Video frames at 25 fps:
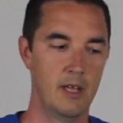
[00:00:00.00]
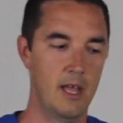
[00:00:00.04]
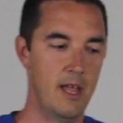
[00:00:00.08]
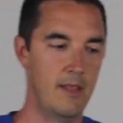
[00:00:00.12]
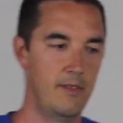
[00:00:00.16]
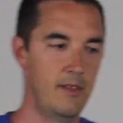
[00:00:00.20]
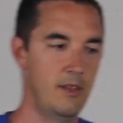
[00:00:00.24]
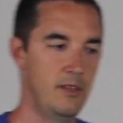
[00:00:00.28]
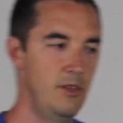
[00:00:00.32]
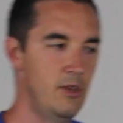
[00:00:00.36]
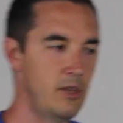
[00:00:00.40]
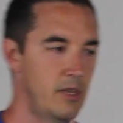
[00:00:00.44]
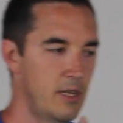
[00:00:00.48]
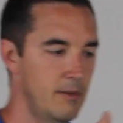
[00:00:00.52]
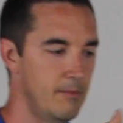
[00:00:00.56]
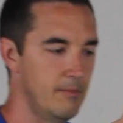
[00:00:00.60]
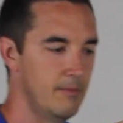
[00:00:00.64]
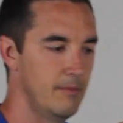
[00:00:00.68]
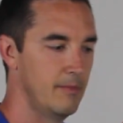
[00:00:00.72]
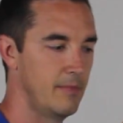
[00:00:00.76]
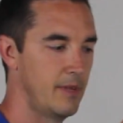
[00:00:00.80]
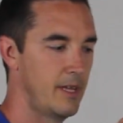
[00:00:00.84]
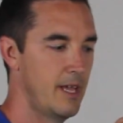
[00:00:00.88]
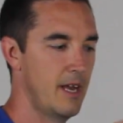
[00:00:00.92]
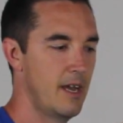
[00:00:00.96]
and then you can
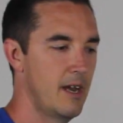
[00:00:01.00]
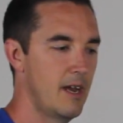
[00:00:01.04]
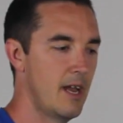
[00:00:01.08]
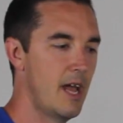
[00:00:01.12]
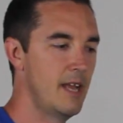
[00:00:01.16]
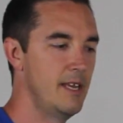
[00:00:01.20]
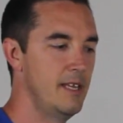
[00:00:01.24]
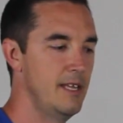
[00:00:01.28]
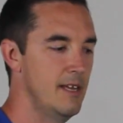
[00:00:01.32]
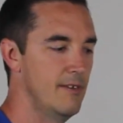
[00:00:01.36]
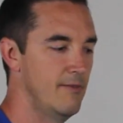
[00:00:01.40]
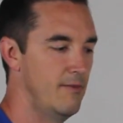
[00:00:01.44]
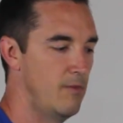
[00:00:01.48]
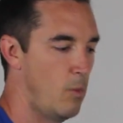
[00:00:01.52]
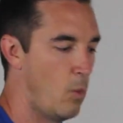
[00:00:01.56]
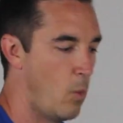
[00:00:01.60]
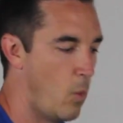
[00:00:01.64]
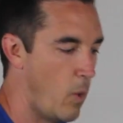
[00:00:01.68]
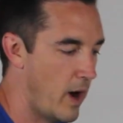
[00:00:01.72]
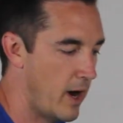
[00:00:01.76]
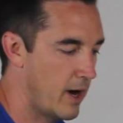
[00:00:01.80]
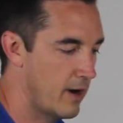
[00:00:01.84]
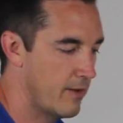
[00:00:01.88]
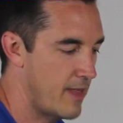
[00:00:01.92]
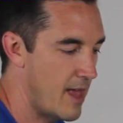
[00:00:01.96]
get an idea of
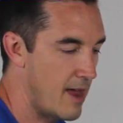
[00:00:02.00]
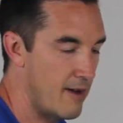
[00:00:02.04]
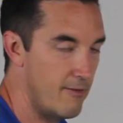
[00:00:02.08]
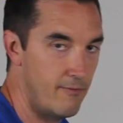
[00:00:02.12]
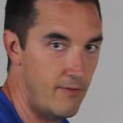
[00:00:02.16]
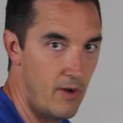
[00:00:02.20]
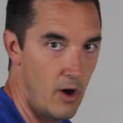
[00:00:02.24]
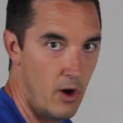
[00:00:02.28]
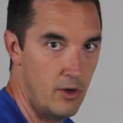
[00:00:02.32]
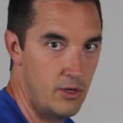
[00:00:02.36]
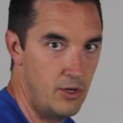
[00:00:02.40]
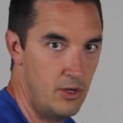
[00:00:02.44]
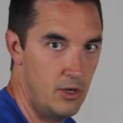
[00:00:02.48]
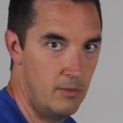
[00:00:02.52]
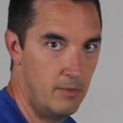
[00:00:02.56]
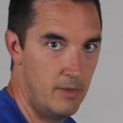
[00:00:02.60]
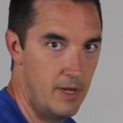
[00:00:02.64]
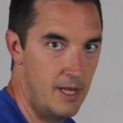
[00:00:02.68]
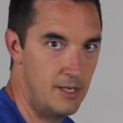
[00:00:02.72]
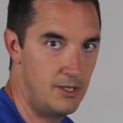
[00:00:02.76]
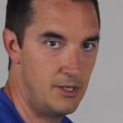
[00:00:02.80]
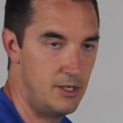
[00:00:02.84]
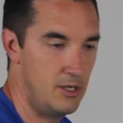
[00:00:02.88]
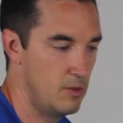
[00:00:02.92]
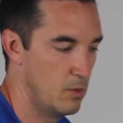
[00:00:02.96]
where that volume
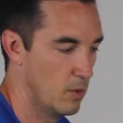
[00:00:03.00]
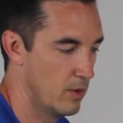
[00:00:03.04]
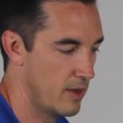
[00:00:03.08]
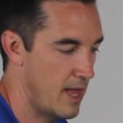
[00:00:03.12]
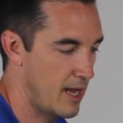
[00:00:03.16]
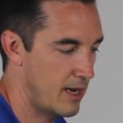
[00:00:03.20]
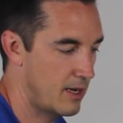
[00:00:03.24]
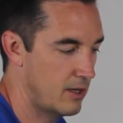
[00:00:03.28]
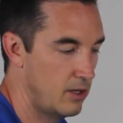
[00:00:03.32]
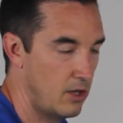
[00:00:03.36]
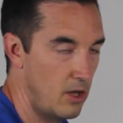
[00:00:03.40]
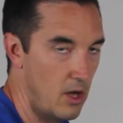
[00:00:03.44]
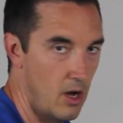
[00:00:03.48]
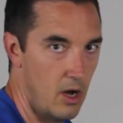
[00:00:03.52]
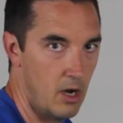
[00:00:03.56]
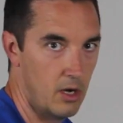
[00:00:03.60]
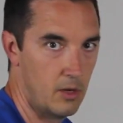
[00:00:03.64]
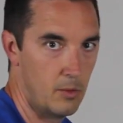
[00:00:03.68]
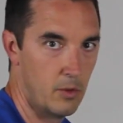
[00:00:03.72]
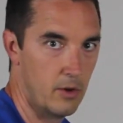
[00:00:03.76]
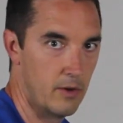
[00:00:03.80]
issue, where that clog,